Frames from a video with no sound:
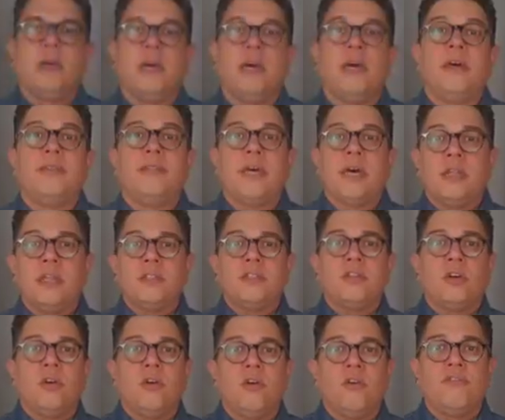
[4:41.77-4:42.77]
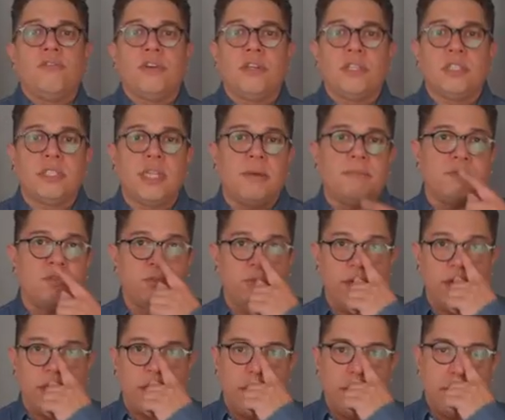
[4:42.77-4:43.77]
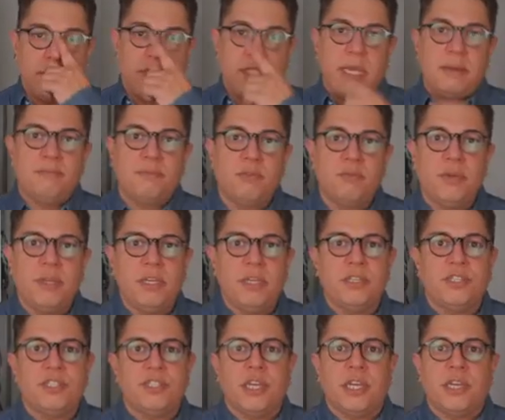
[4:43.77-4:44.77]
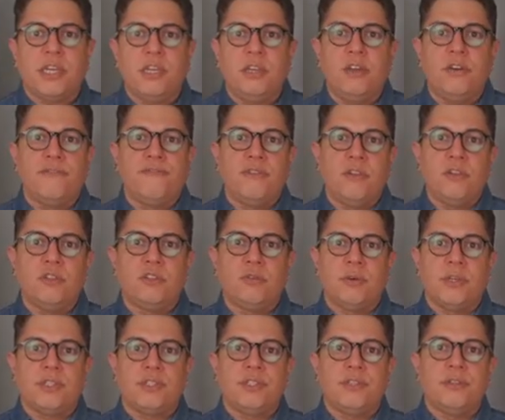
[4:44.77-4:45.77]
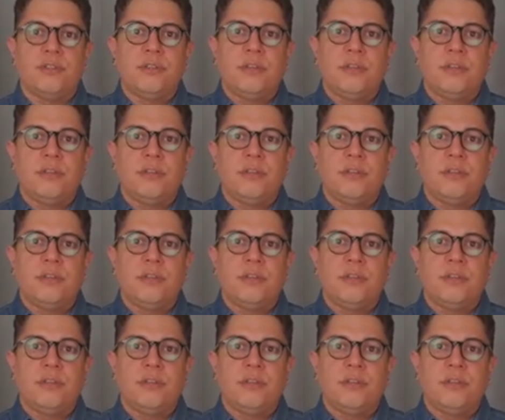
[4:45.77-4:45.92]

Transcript: Now let's go over to step 3. Step 3 is checking your float switch.